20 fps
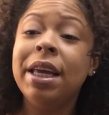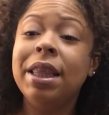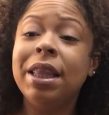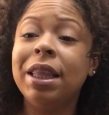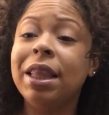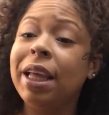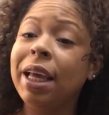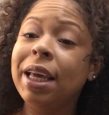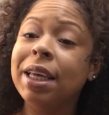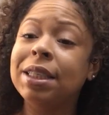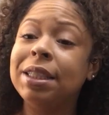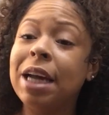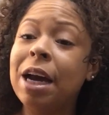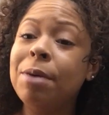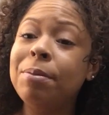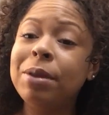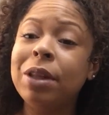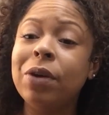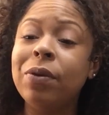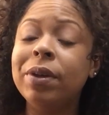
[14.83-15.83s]
The link is
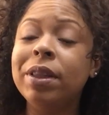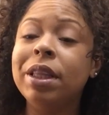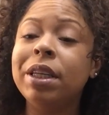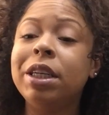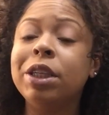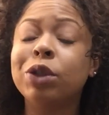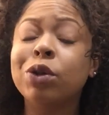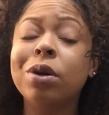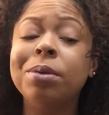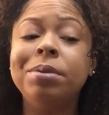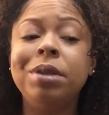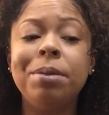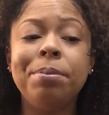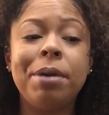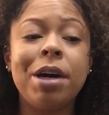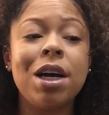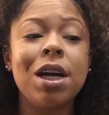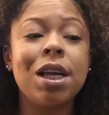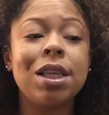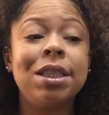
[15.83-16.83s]
down below in the description
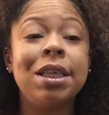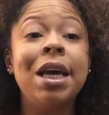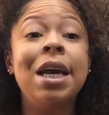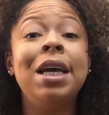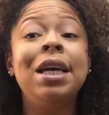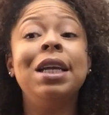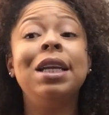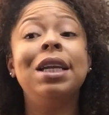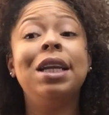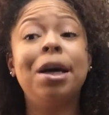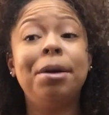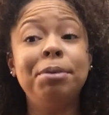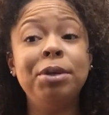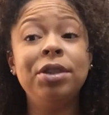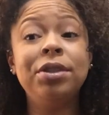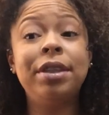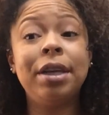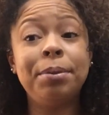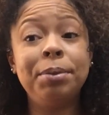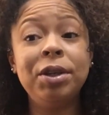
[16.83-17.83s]
box,
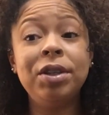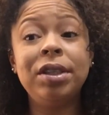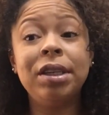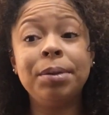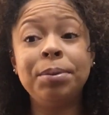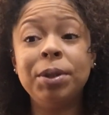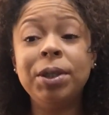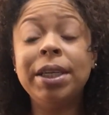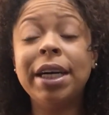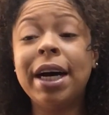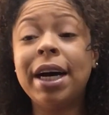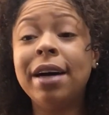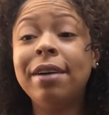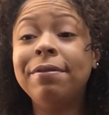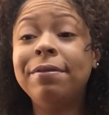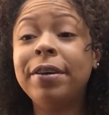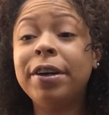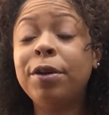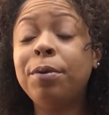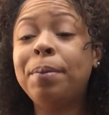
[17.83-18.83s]

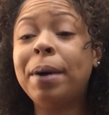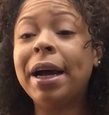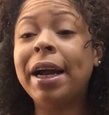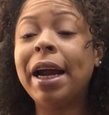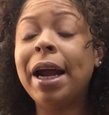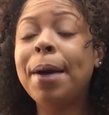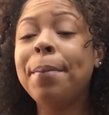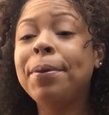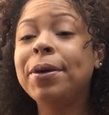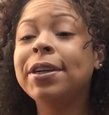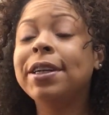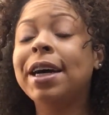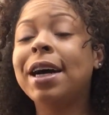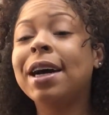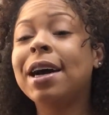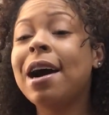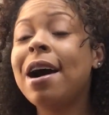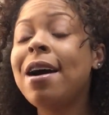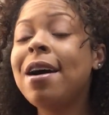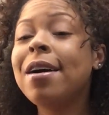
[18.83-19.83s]

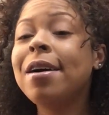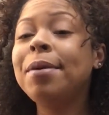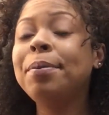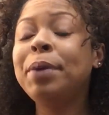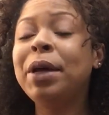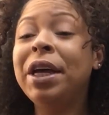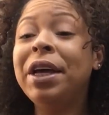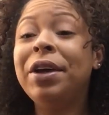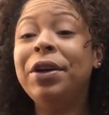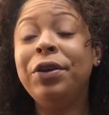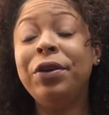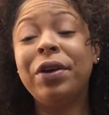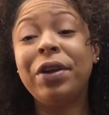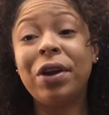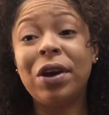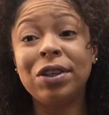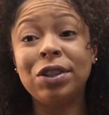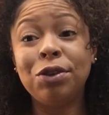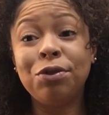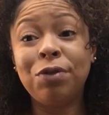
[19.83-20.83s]
www.unveiledbyamber.com. You can
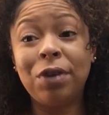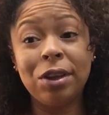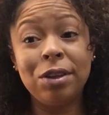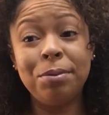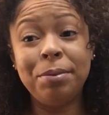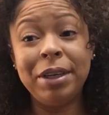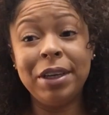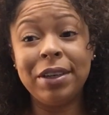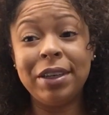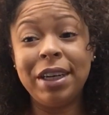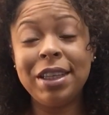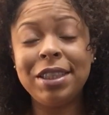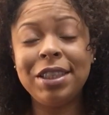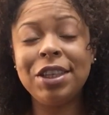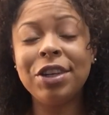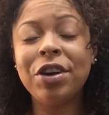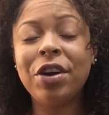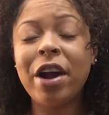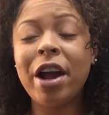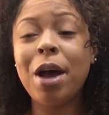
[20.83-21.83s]
also follow me on
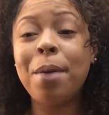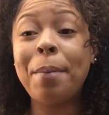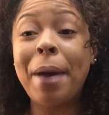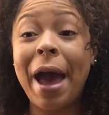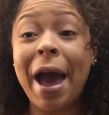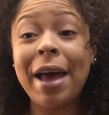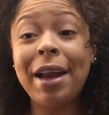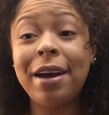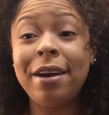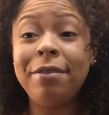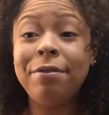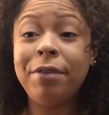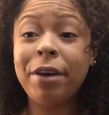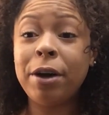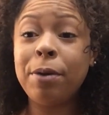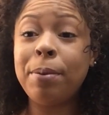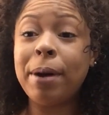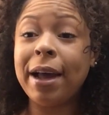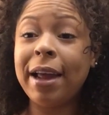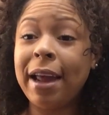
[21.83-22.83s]
Instagram at
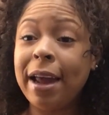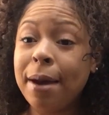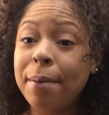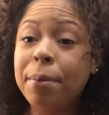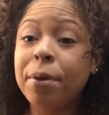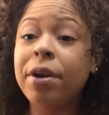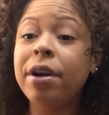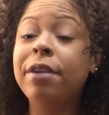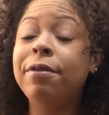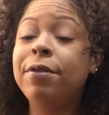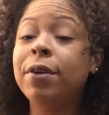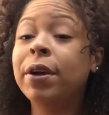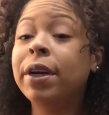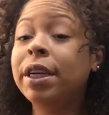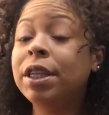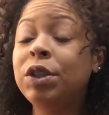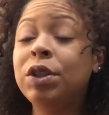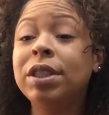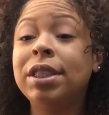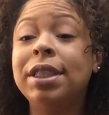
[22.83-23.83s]
unveilbyamber if you're
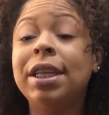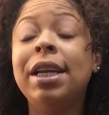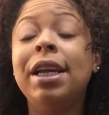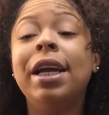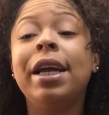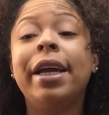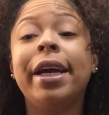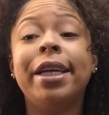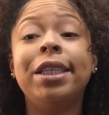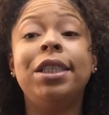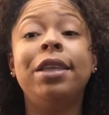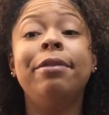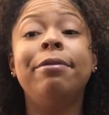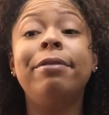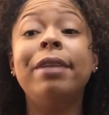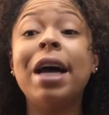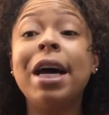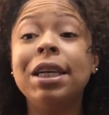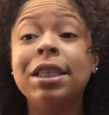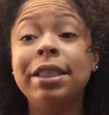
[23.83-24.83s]
interested in catching
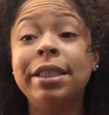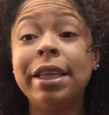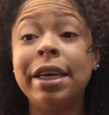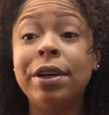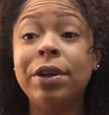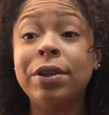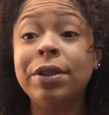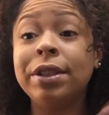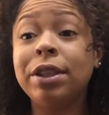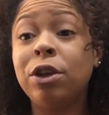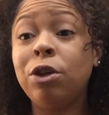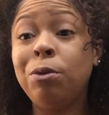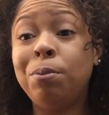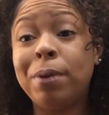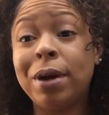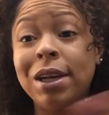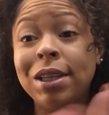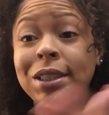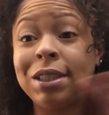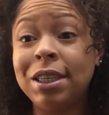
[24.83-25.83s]
flash sales,
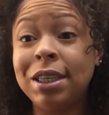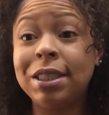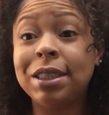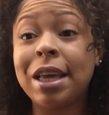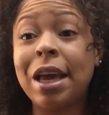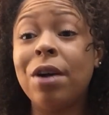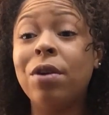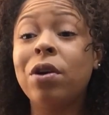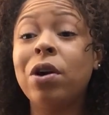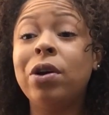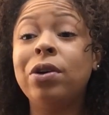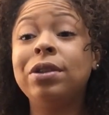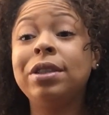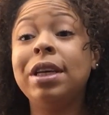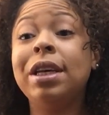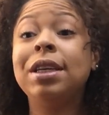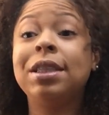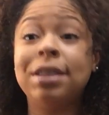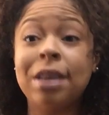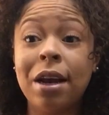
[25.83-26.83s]
coupons, discount codes,
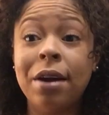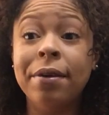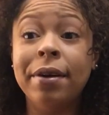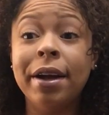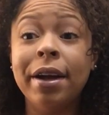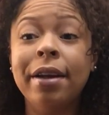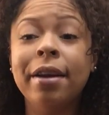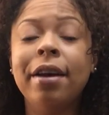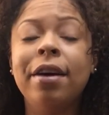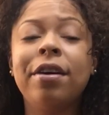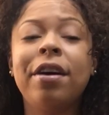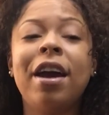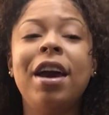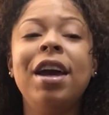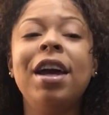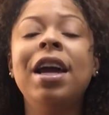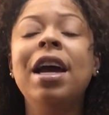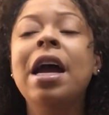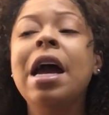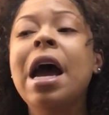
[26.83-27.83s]
etc.
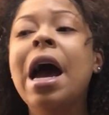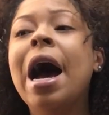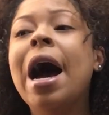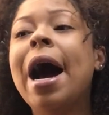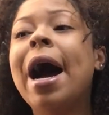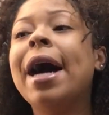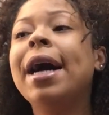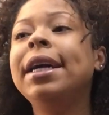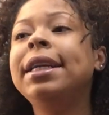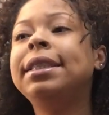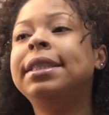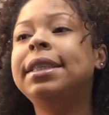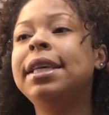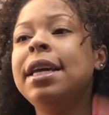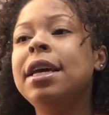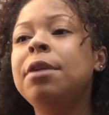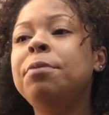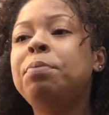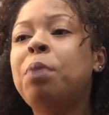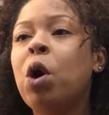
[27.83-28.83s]
Okay, I
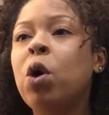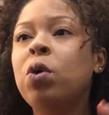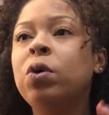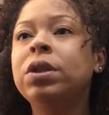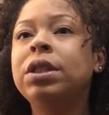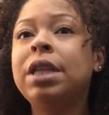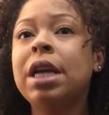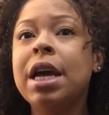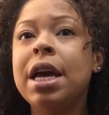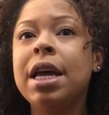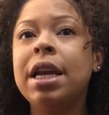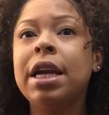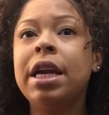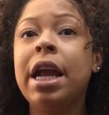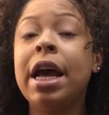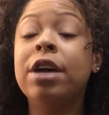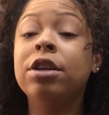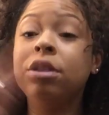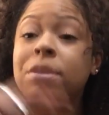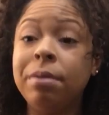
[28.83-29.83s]
did post an
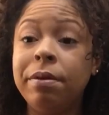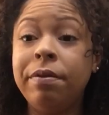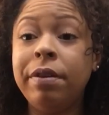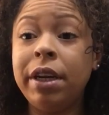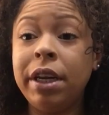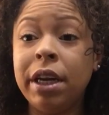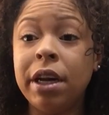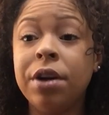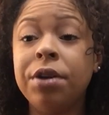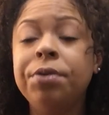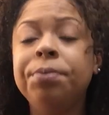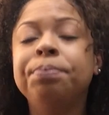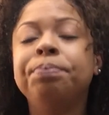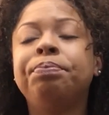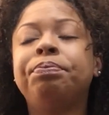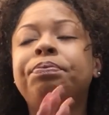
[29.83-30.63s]
announcement video.